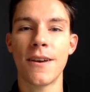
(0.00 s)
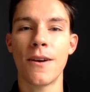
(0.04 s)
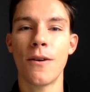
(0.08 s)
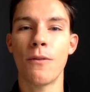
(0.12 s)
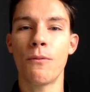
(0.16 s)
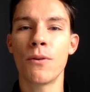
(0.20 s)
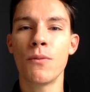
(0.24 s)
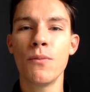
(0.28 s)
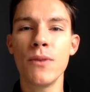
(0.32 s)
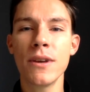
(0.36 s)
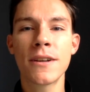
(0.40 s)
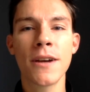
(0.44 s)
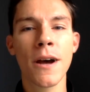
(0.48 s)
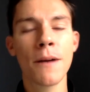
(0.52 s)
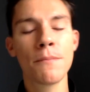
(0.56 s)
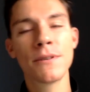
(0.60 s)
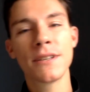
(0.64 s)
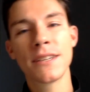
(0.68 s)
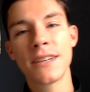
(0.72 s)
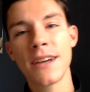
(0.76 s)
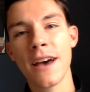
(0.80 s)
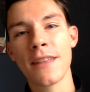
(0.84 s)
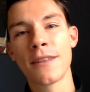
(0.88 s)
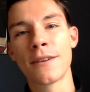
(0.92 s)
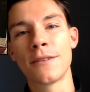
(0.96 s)
When we come
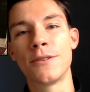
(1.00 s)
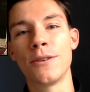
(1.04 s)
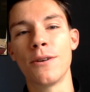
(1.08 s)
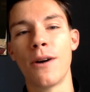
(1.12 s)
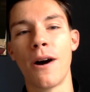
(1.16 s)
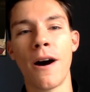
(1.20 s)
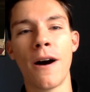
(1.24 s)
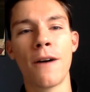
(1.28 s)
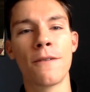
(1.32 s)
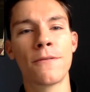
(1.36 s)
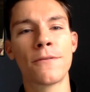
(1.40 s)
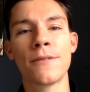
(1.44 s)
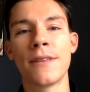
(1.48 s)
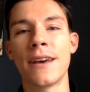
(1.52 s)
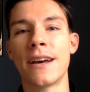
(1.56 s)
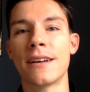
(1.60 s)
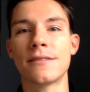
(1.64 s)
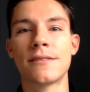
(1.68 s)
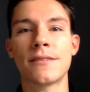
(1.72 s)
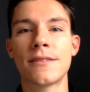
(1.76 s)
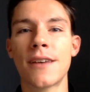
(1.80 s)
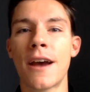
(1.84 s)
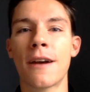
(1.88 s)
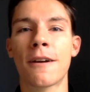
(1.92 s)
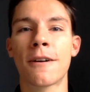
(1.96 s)
together to offer that
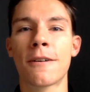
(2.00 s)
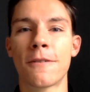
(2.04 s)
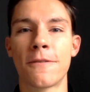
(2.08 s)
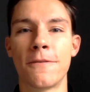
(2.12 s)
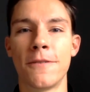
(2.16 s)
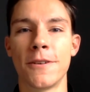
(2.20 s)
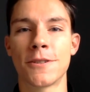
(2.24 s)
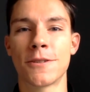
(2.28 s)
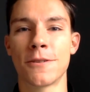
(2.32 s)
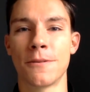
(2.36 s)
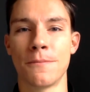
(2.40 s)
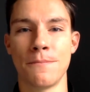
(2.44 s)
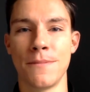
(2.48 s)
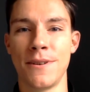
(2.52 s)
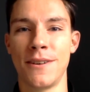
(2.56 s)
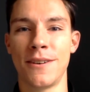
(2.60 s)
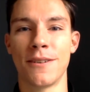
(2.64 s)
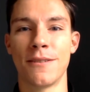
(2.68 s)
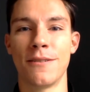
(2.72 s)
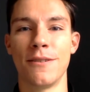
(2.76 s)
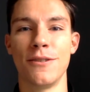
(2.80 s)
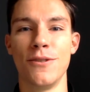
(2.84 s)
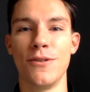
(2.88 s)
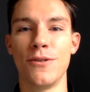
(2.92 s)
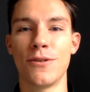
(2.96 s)
sacrificial meal,
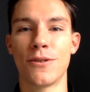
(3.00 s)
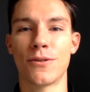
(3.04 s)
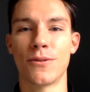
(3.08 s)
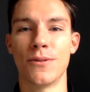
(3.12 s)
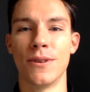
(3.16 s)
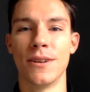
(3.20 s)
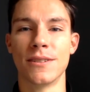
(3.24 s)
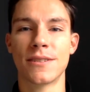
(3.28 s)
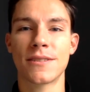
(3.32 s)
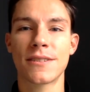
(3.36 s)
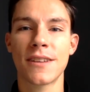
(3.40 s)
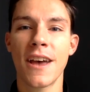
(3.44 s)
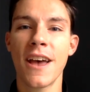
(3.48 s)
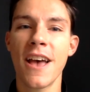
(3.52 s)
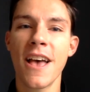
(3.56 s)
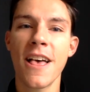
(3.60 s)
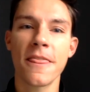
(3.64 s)
the Eucharist,